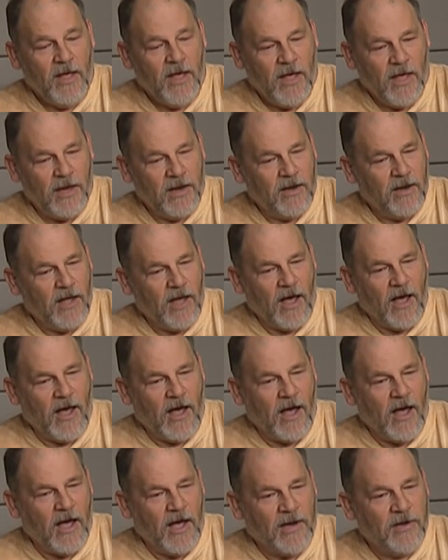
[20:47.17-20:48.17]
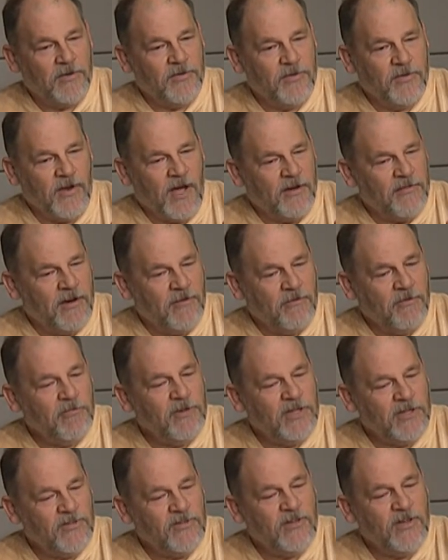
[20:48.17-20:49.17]
And I, I never
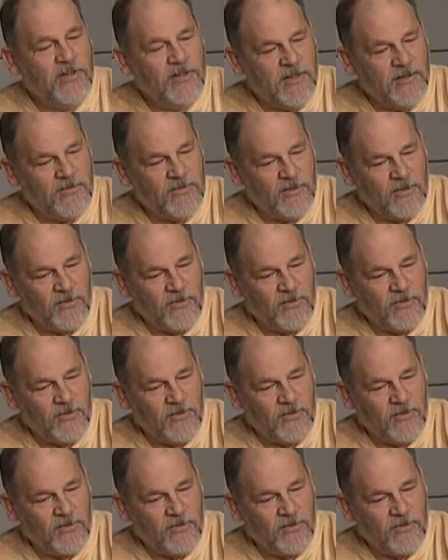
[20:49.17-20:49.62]
really see this